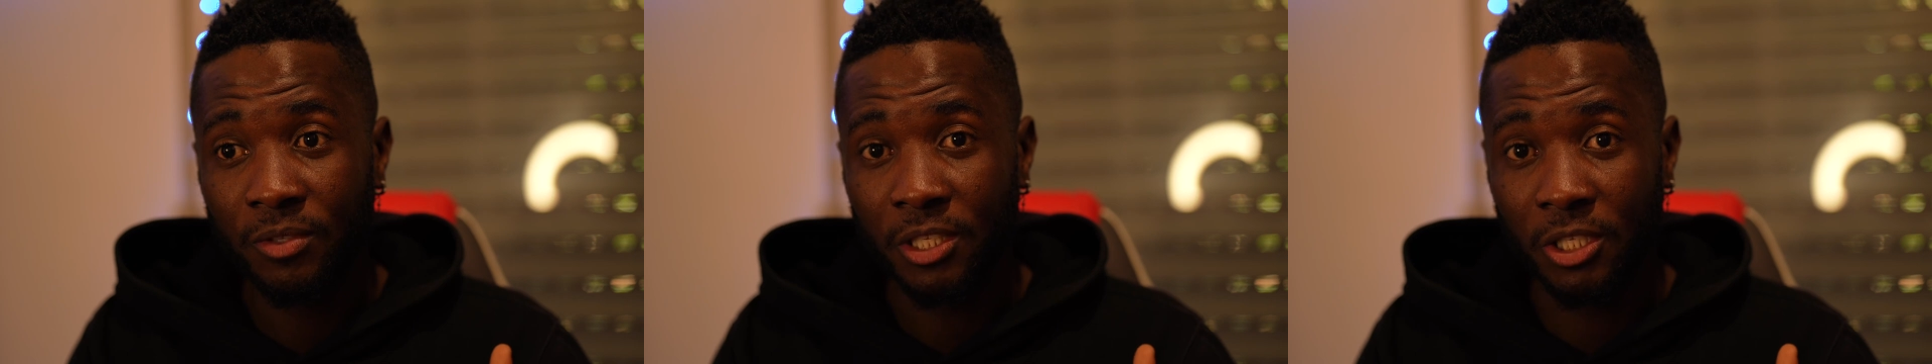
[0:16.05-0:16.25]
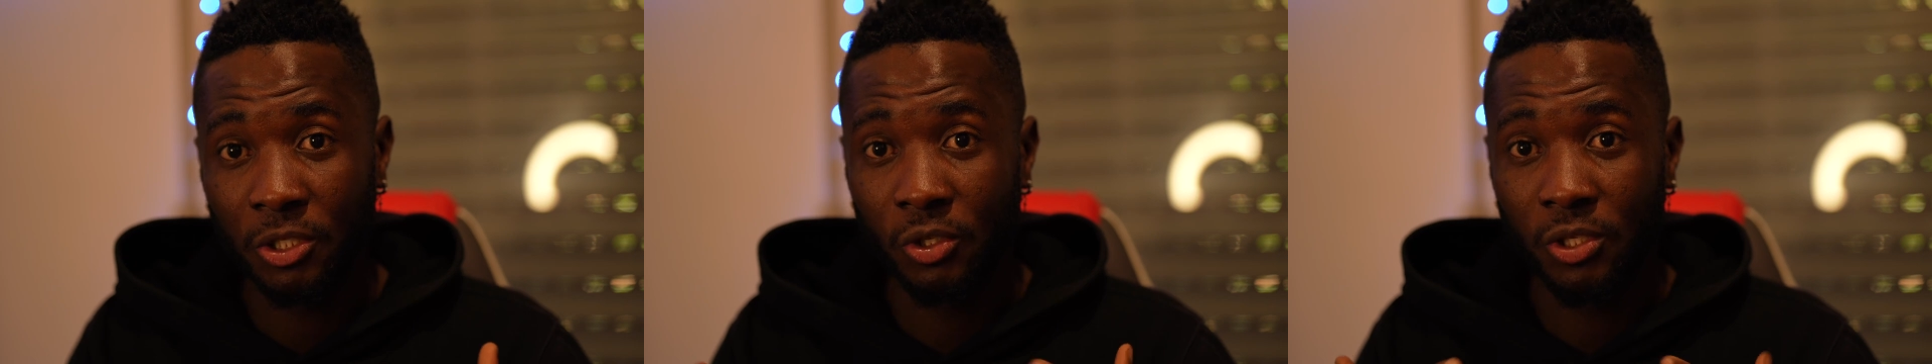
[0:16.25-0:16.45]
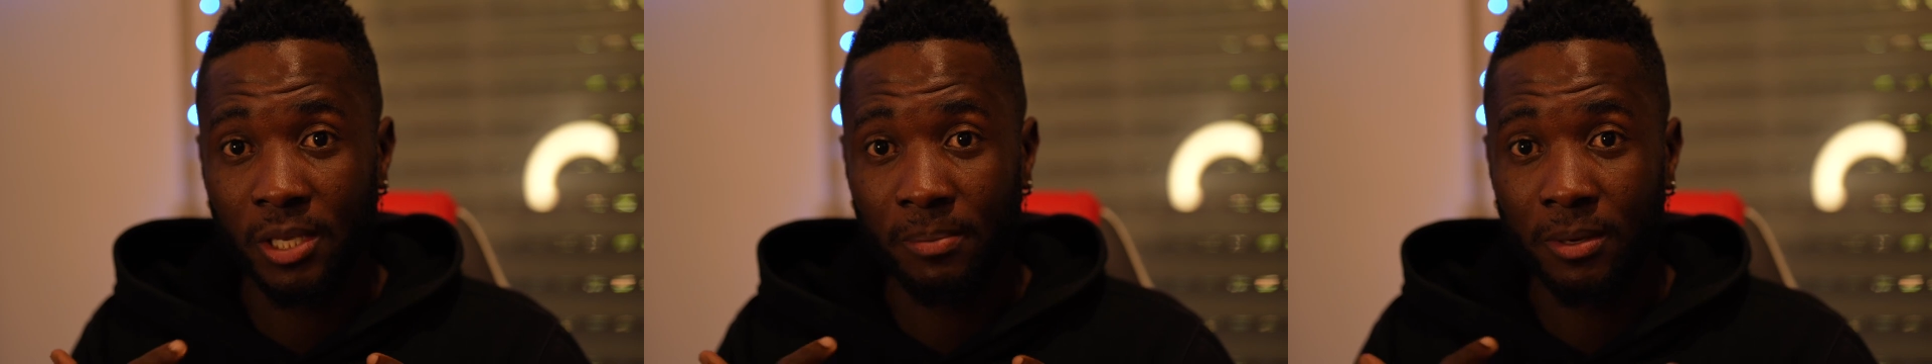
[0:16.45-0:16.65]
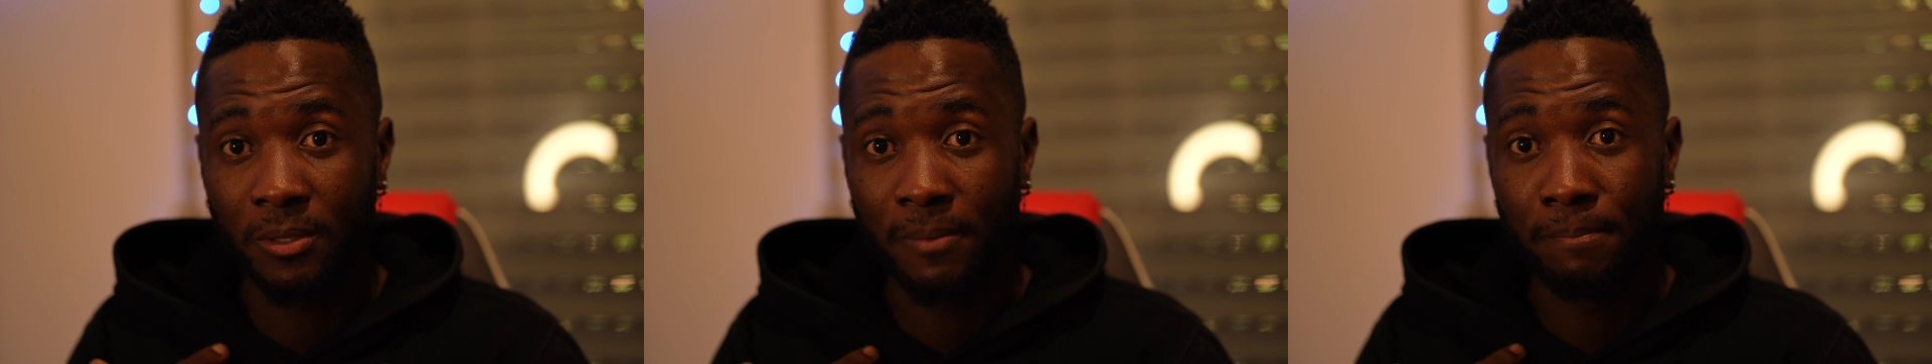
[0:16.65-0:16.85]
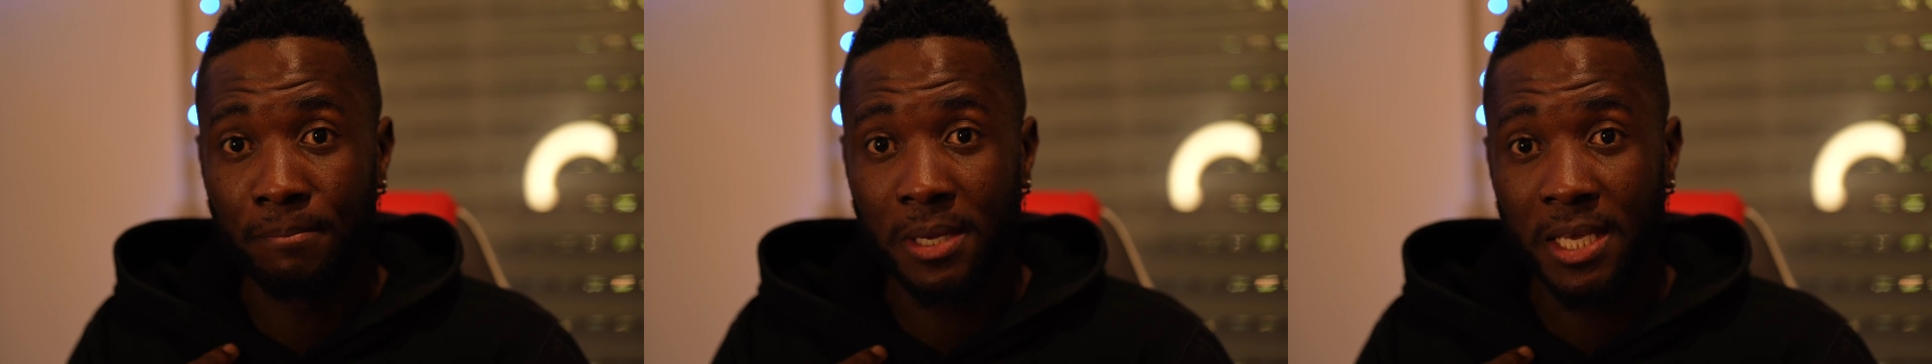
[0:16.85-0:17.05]
it's just
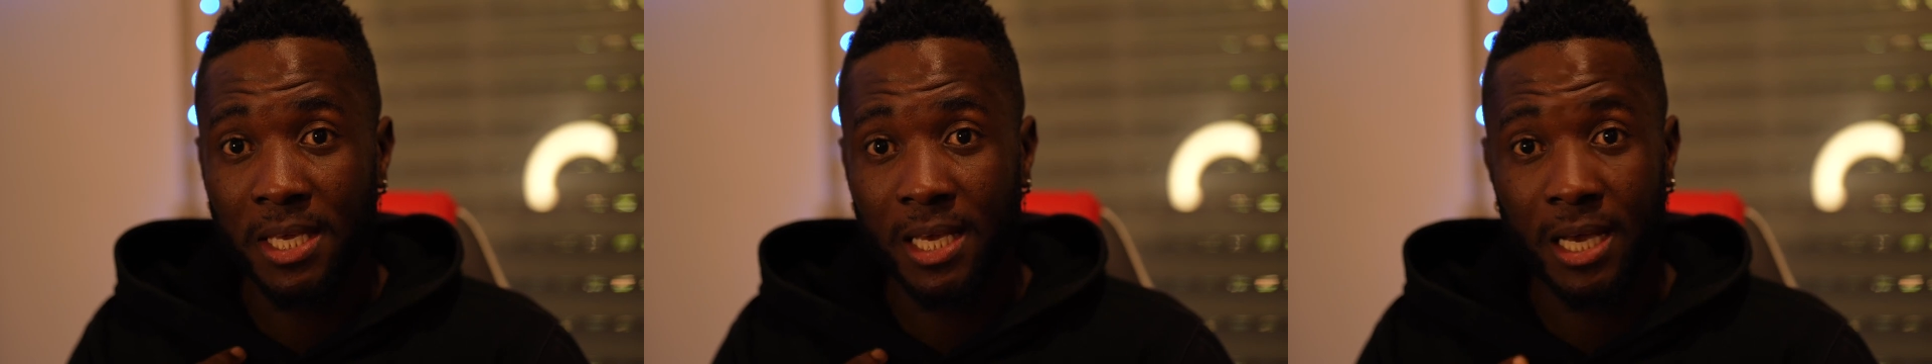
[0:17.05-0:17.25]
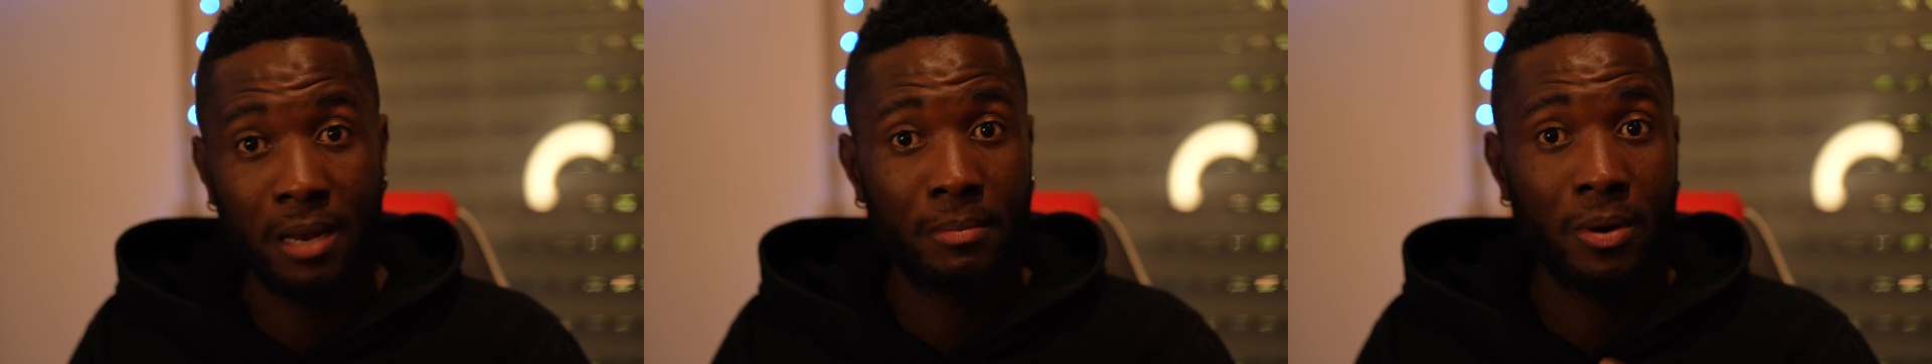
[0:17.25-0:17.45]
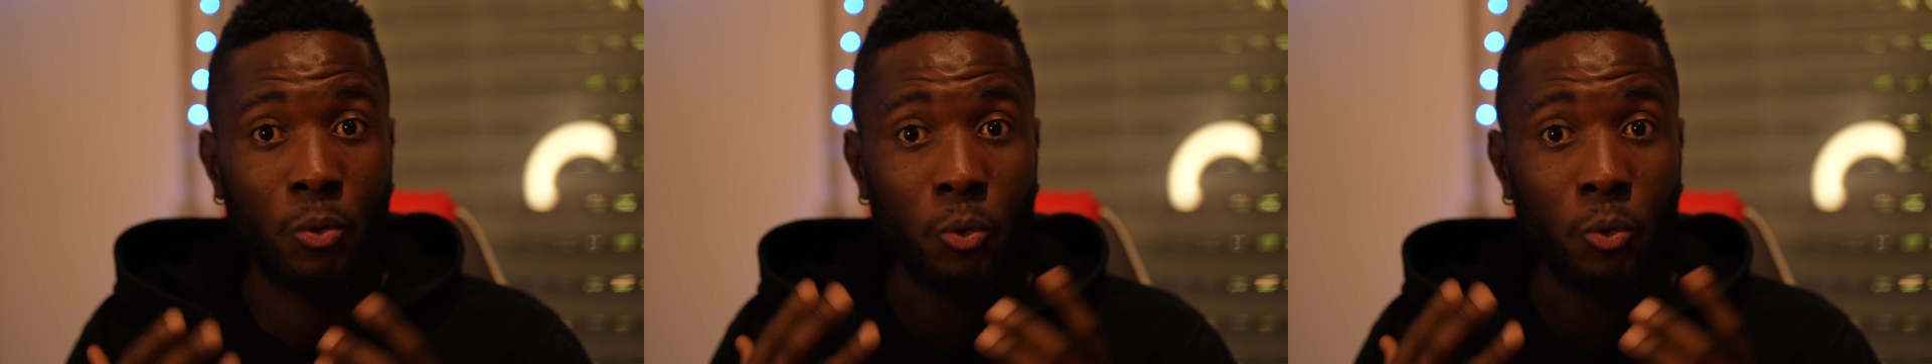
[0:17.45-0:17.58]
about me and my